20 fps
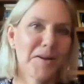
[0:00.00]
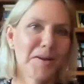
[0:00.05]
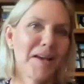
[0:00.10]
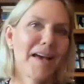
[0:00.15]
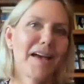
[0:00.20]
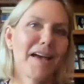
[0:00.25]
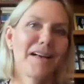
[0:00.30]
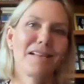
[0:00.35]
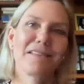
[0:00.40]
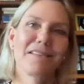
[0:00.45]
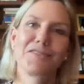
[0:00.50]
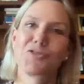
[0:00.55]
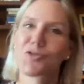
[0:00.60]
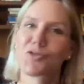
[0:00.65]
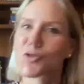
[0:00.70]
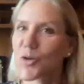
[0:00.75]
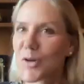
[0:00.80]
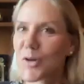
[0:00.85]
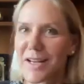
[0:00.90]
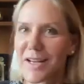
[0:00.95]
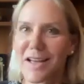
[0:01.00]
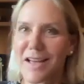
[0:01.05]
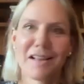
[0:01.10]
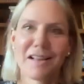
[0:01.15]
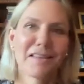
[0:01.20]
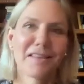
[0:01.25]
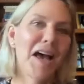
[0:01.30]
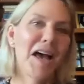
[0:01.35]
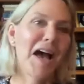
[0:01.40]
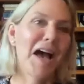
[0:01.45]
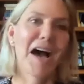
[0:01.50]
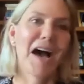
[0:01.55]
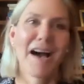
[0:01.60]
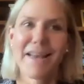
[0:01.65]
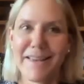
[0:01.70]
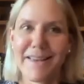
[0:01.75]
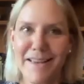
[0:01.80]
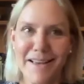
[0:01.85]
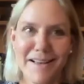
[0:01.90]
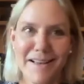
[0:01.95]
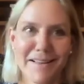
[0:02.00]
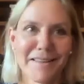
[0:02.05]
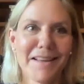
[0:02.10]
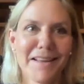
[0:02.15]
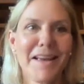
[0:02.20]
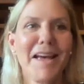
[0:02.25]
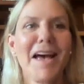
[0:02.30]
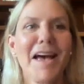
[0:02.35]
health, joint health, eye health,